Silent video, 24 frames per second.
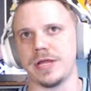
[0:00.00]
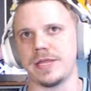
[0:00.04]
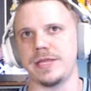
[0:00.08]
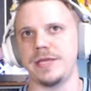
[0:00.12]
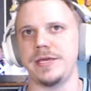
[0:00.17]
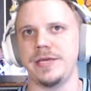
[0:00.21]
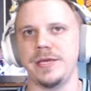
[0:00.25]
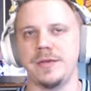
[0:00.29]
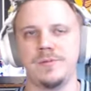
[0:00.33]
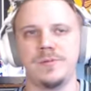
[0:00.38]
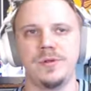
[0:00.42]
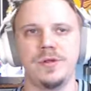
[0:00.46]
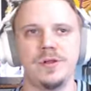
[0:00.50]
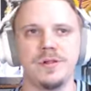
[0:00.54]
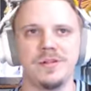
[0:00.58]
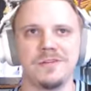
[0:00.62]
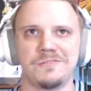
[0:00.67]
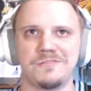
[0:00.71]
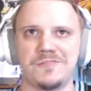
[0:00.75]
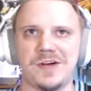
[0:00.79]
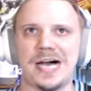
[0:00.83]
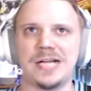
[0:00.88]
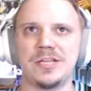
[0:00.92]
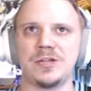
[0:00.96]
on him
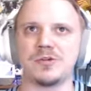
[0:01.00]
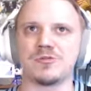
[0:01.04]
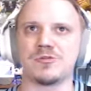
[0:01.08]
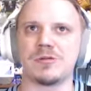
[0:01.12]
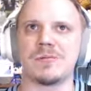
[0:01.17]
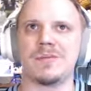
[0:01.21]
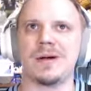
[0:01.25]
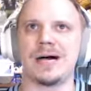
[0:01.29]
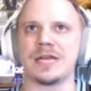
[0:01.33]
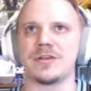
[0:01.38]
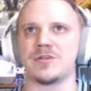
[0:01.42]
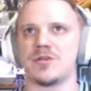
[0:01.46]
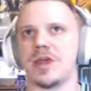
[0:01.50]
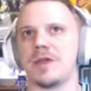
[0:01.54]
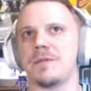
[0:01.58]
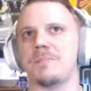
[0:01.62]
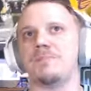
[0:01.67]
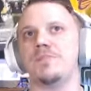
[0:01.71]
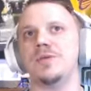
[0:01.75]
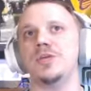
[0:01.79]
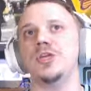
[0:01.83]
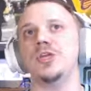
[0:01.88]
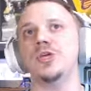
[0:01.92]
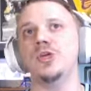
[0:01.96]
followed Rhamondre
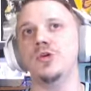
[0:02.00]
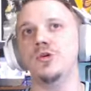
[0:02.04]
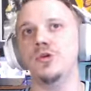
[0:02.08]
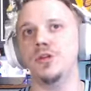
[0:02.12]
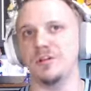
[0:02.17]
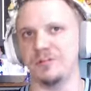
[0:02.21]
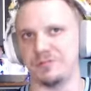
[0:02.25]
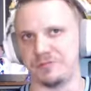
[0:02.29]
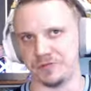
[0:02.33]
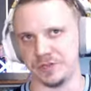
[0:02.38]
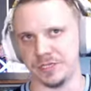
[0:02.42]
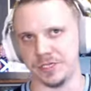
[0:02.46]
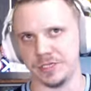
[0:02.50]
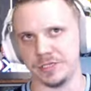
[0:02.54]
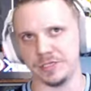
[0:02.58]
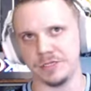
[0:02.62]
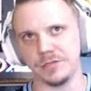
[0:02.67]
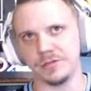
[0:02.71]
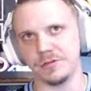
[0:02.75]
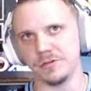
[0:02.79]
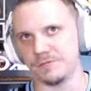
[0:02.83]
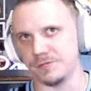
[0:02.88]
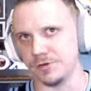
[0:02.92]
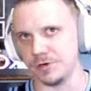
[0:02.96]
beautifully
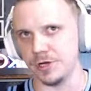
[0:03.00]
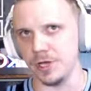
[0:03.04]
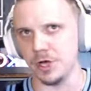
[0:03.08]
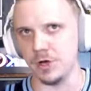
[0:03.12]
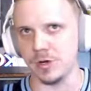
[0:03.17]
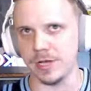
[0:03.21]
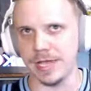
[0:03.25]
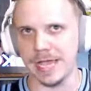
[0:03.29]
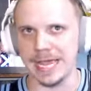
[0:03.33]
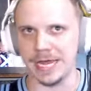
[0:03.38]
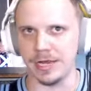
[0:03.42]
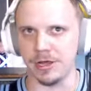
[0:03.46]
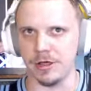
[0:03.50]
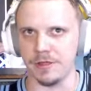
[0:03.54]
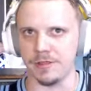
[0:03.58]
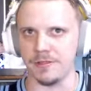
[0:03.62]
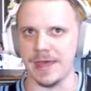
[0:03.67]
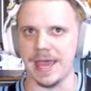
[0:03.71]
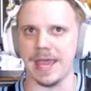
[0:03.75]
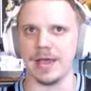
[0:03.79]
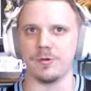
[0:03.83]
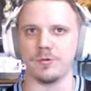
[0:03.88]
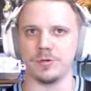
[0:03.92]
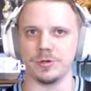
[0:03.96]
for no gain on
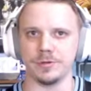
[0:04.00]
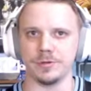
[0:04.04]
that